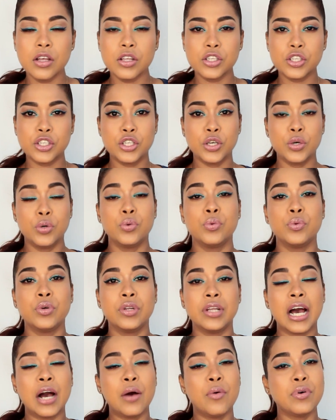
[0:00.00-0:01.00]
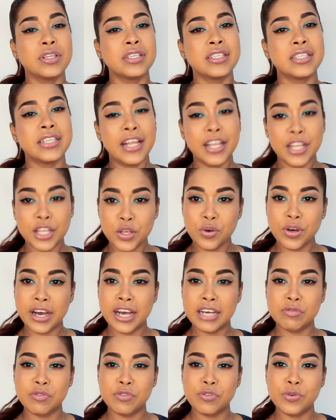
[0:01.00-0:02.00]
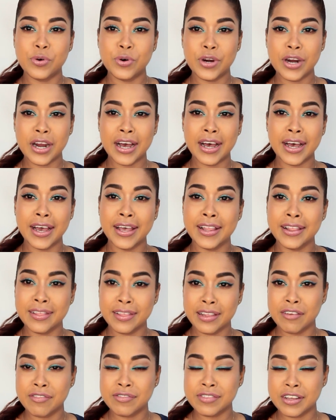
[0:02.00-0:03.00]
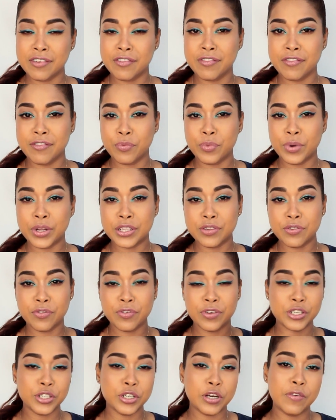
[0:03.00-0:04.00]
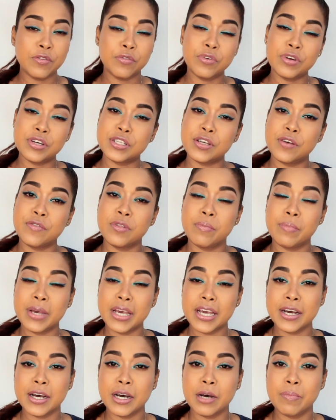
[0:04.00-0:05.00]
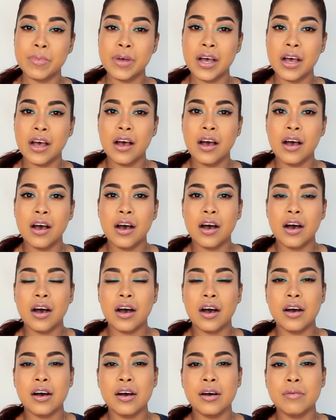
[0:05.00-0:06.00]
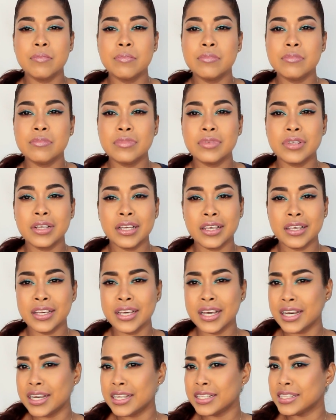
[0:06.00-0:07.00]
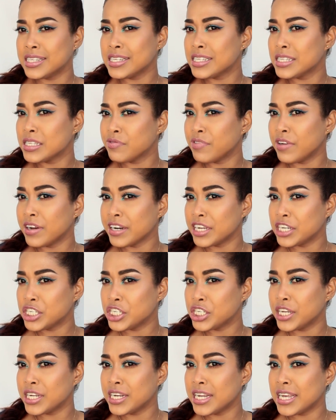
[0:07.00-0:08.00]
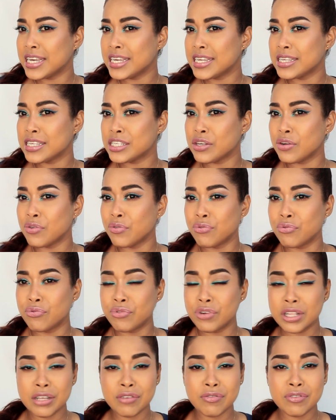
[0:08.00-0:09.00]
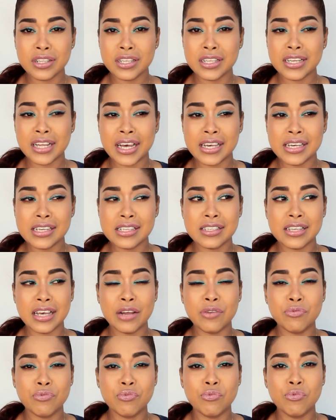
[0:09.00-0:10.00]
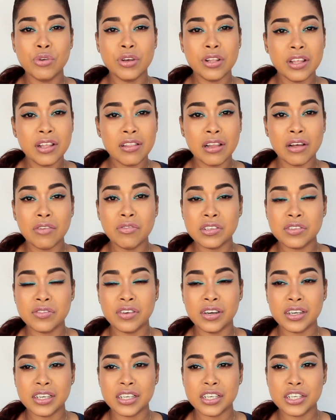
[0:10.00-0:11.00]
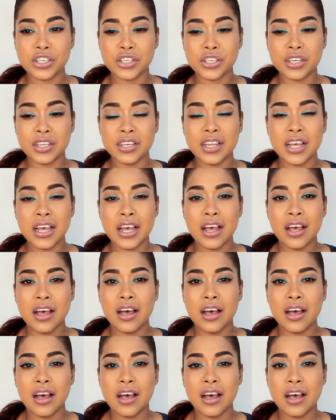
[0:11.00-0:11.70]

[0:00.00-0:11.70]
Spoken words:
So like I was telling you guys before I left and went to finish off the rest of the makeup, yeah, this foundation is really nice. I really love this foundation.